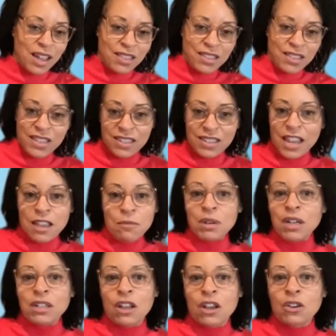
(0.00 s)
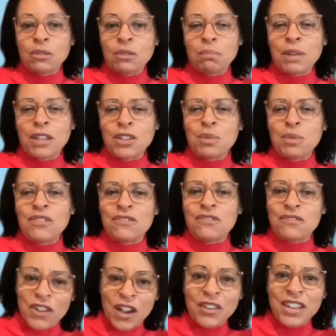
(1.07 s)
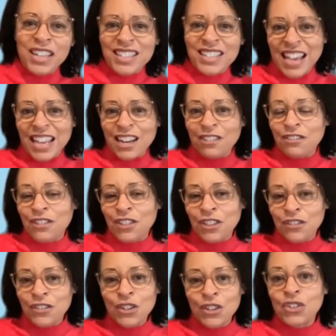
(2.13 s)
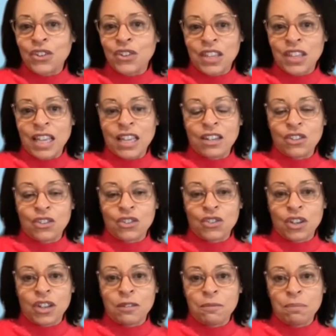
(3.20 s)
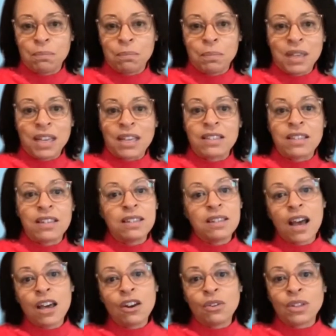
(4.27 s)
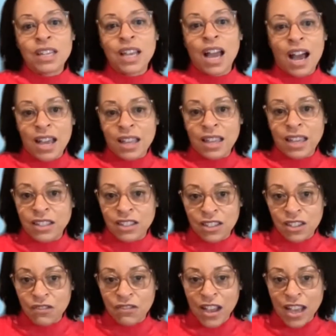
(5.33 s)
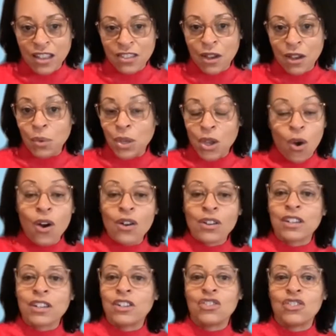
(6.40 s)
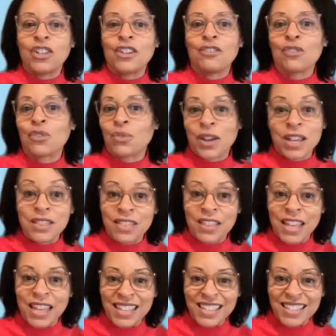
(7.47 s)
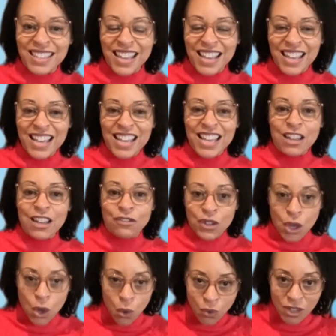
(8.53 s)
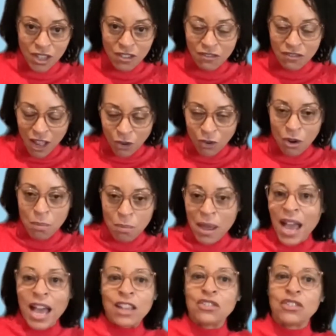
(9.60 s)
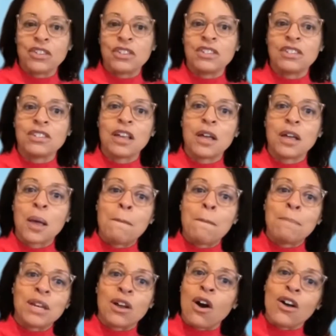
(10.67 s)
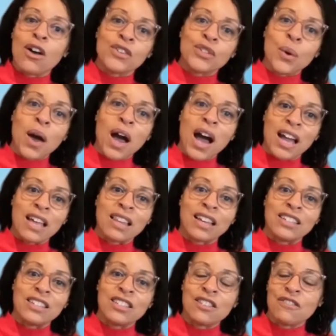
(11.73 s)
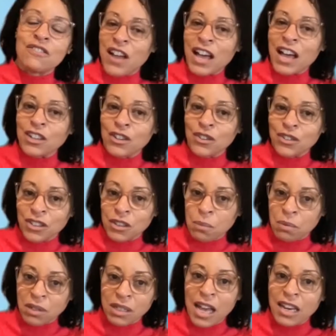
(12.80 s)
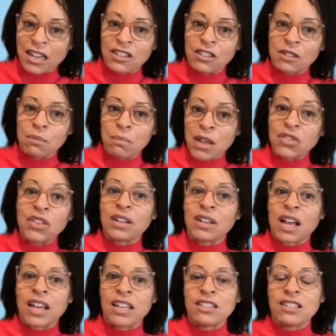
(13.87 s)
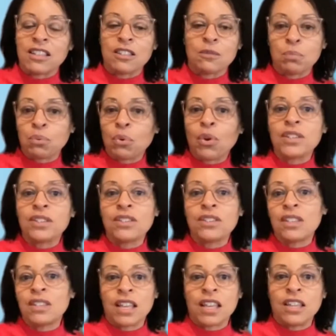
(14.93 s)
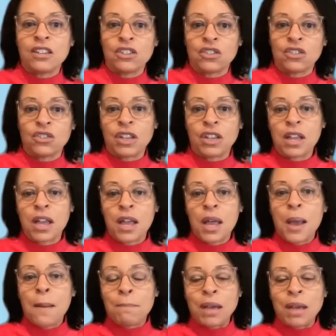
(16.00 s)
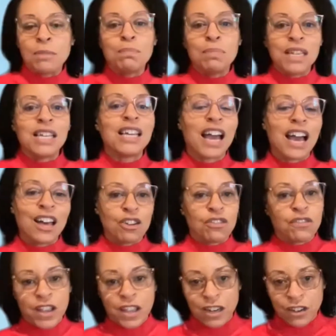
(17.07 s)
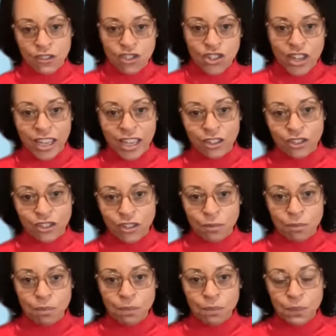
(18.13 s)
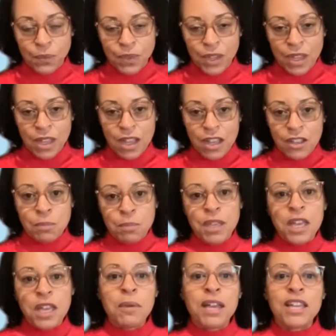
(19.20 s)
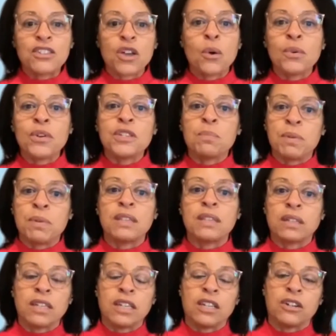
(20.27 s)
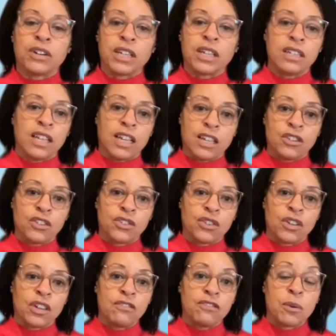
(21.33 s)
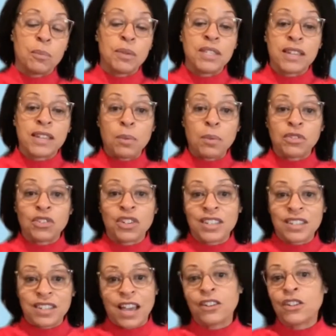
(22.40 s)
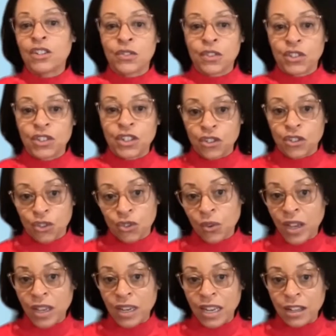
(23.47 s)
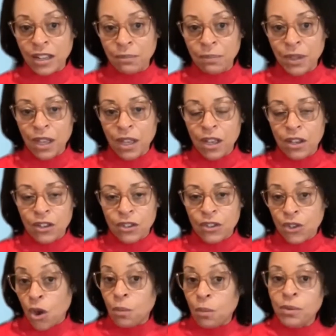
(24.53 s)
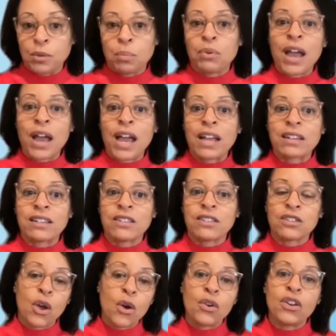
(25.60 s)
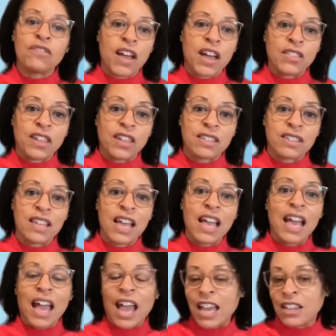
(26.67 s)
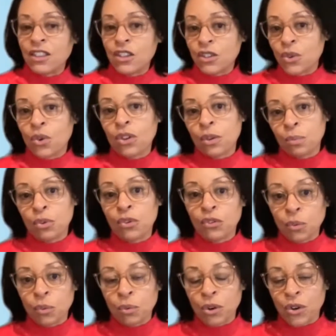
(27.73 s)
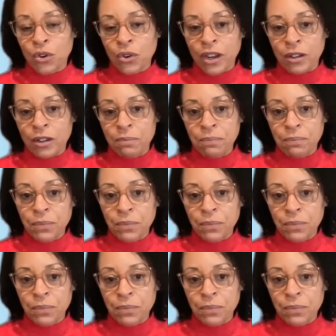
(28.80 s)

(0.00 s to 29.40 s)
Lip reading: This statement alone makes me very excited for the future of the industry because it not only highlights the fact that we all can achieve great things if we only follow our passions, but it also highlights the values that the Pilates Method Alliance has brought to this industry by being unafraid of change. The PMA has always been the leader in the industry, from establishing standards for teacher training, scopes of practice, code of ethics, and the school approval program.